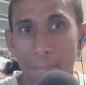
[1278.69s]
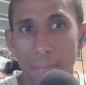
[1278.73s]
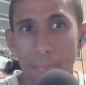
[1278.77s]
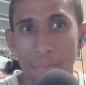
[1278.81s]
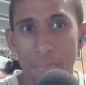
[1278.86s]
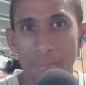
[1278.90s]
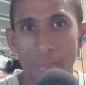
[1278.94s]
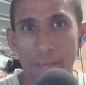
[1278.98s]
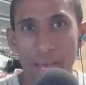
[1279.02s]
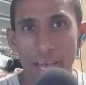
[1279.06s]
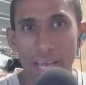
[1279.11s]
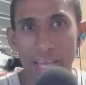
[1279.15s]

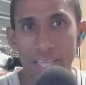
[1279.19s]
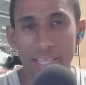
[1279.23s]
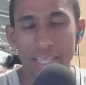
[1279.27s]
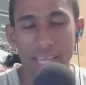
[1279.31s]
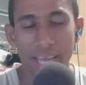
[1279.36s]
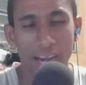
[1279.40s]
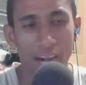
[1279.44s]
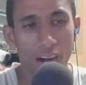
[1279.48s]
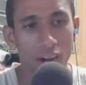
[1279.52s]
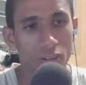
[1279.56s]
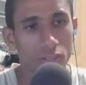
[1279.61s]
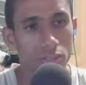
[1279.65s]
that
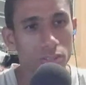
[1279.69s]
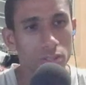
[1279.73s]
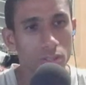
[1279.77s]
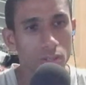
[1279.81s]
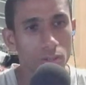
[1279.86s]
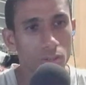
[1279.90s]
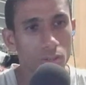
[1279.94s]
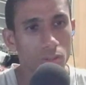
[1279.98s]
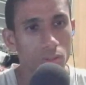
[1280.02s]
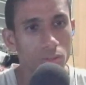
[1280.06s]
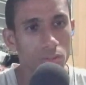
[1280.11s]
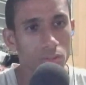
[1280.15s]

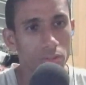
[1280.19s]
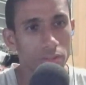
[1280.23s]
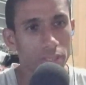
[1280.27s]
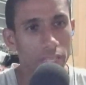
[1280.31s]
also